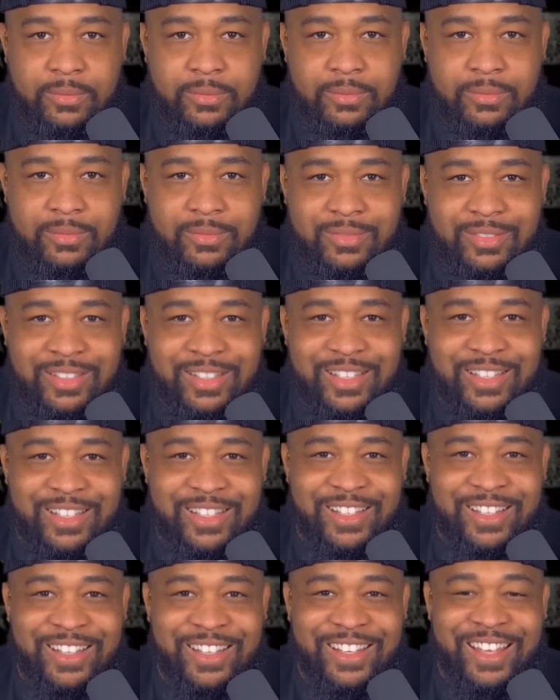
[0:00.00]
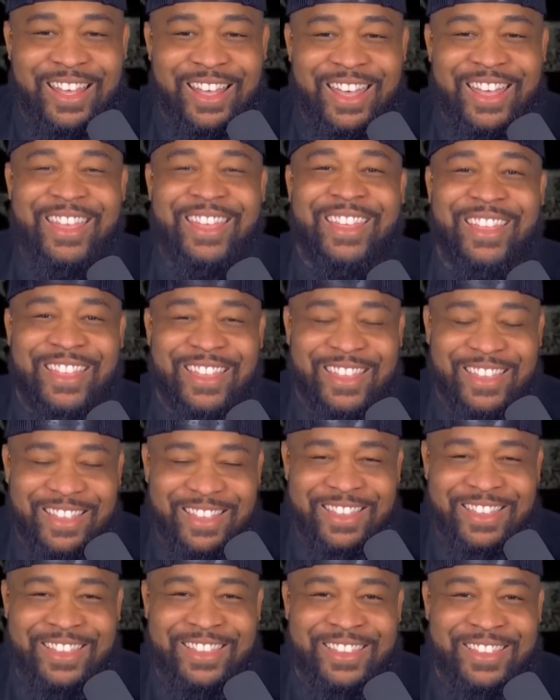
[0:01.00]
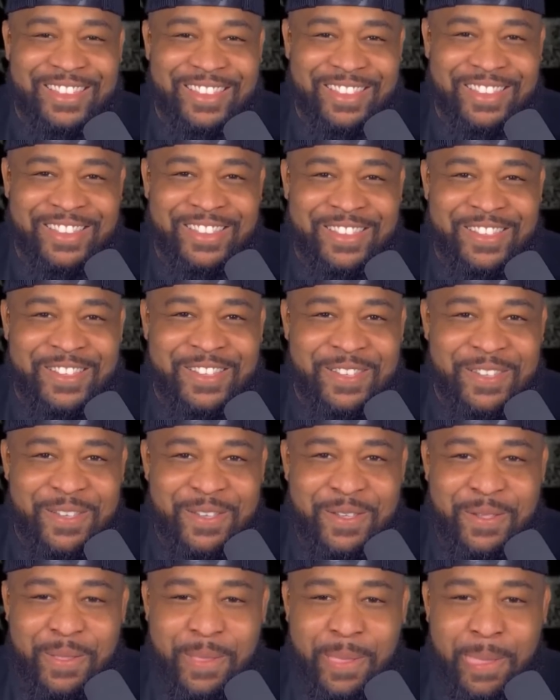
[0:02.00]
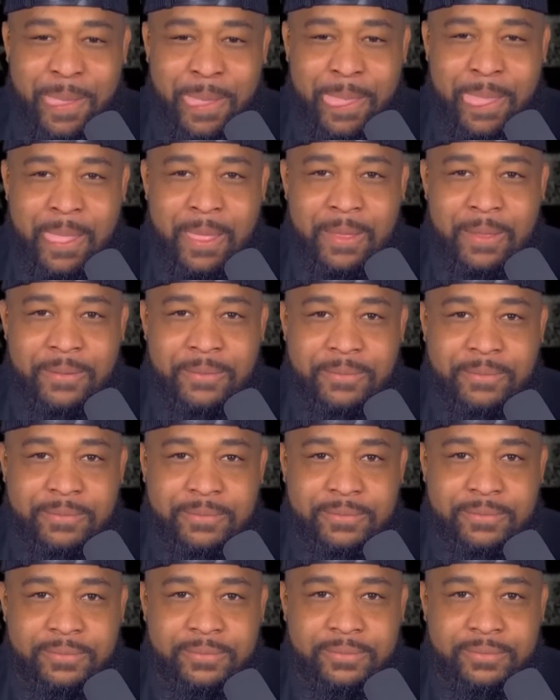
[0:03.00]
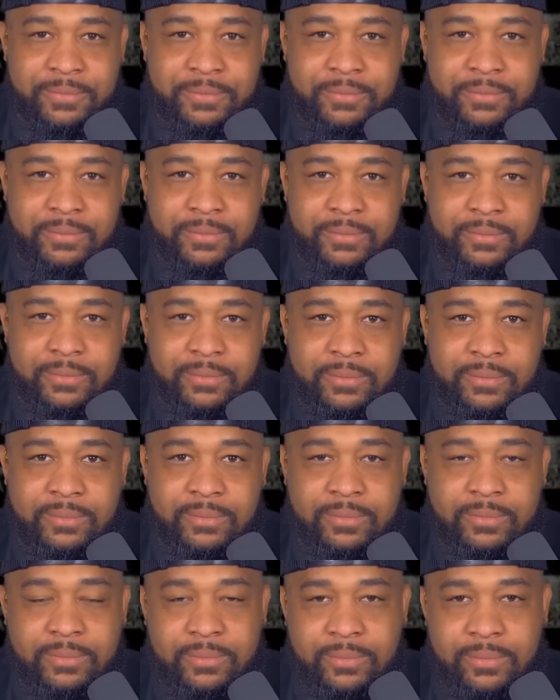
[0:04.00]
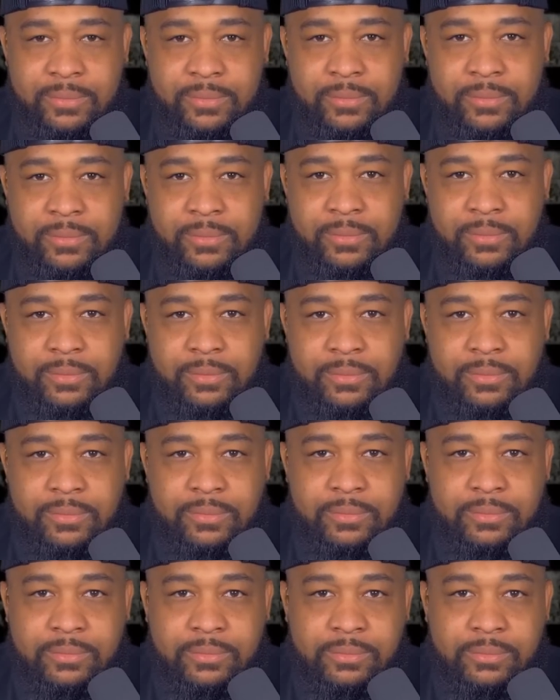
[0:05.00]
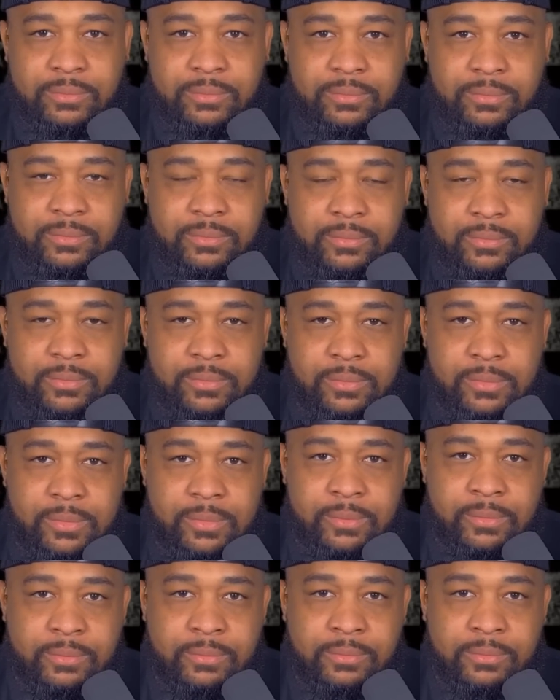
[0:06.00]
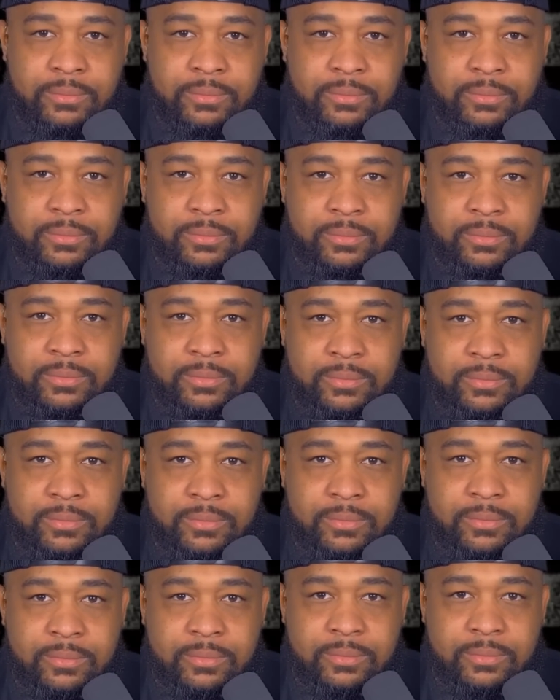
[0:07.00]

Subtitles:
[no speech]